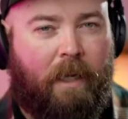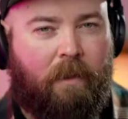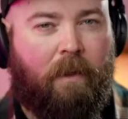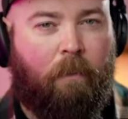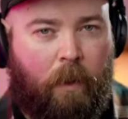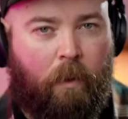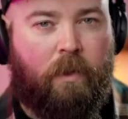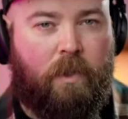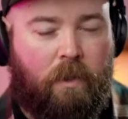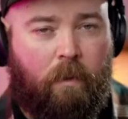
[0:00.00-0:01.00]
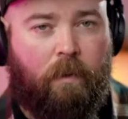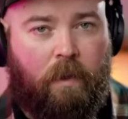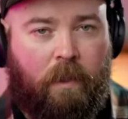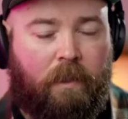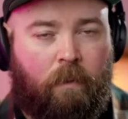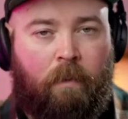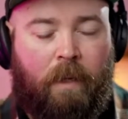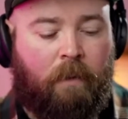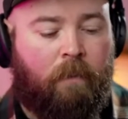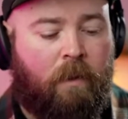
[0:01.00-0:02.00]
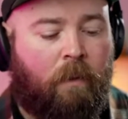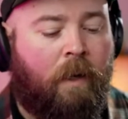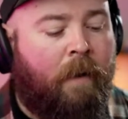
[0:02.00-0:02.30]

the computers do the things that we make them do.